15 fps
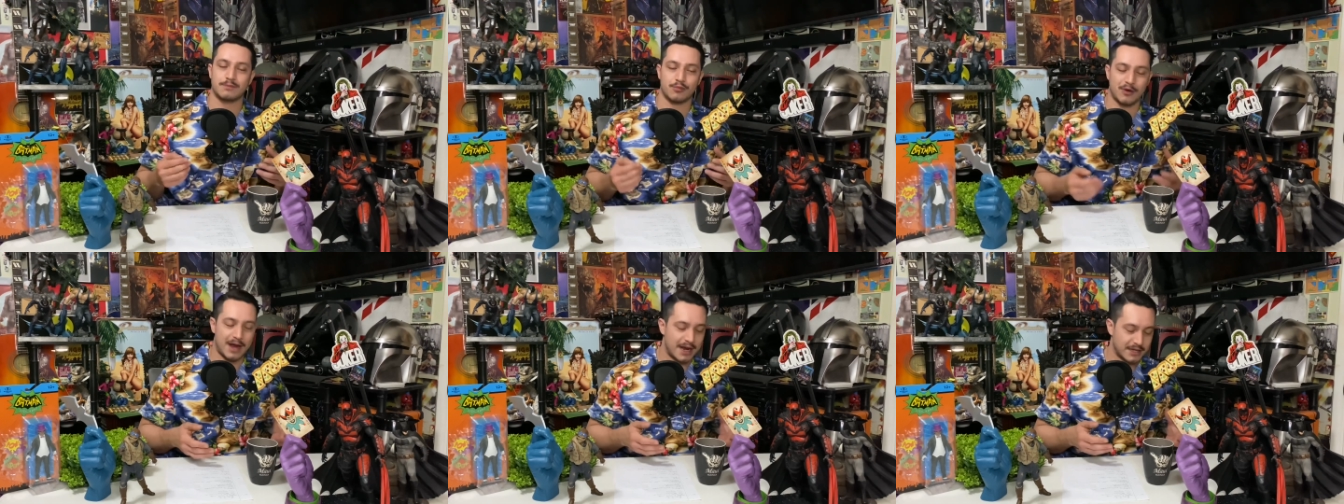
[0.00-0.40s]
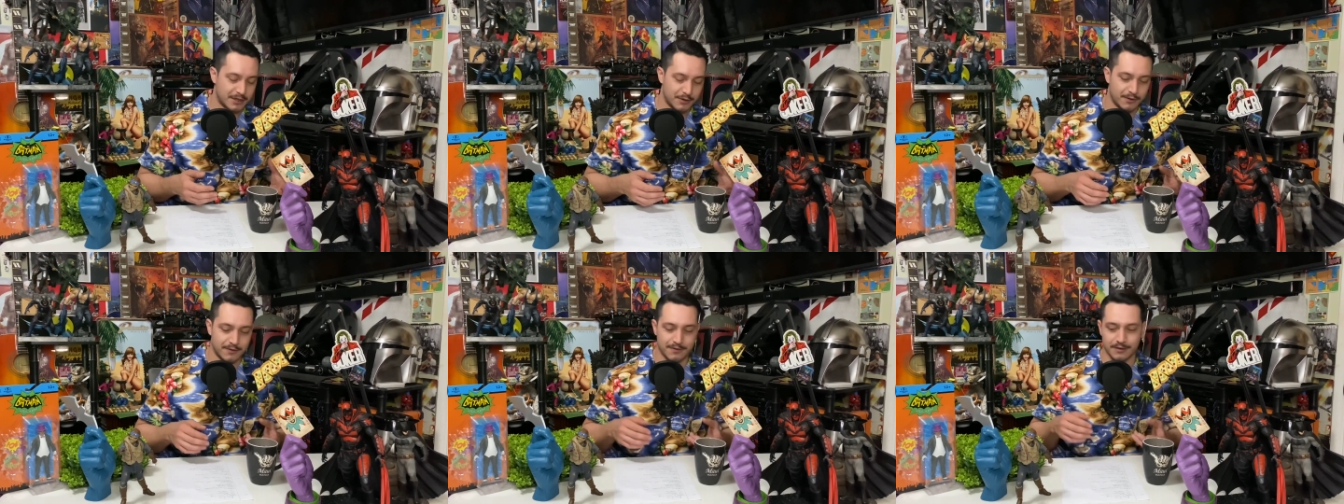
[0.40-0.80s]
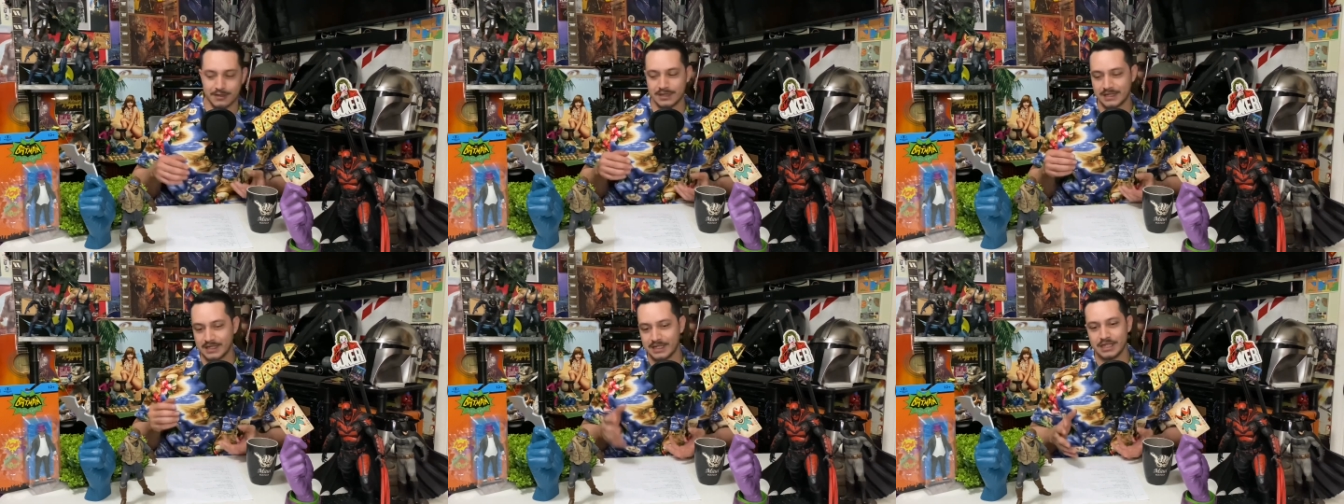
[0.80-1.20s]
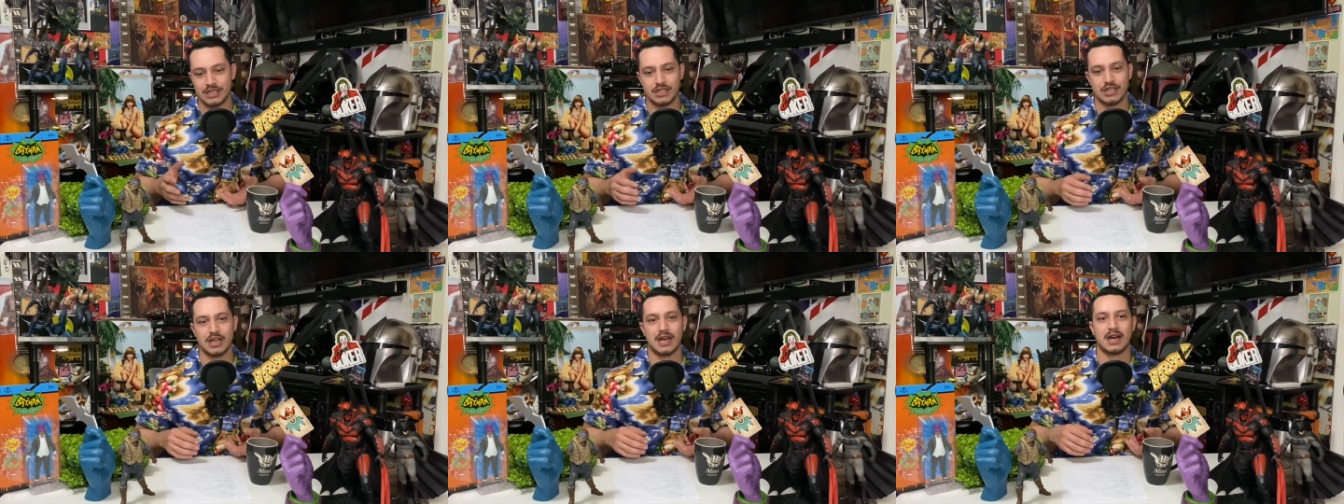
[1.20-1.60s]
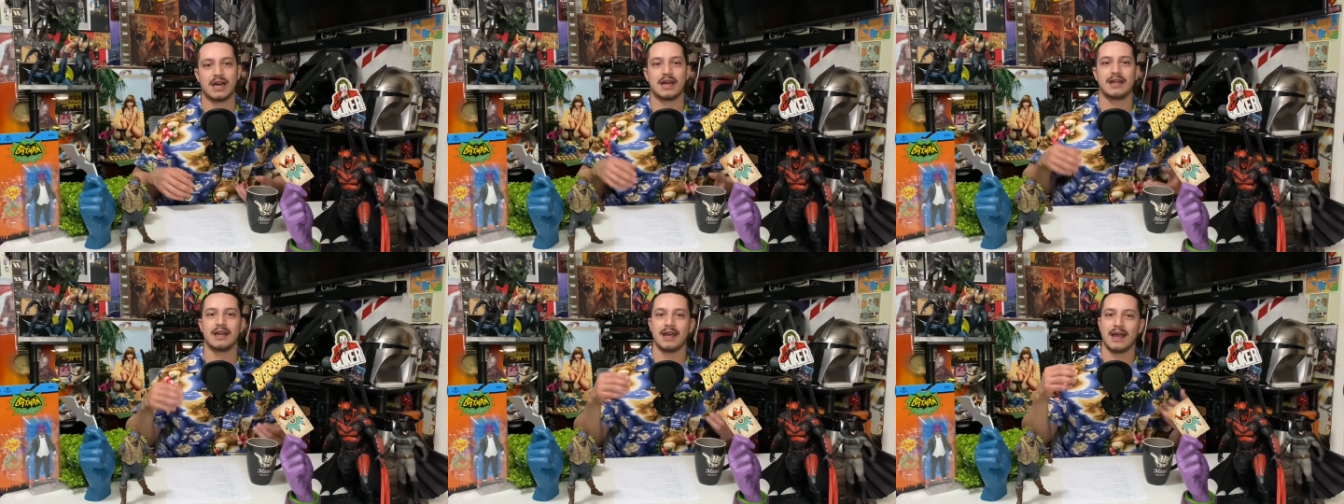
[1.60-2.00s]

practical versus CGI,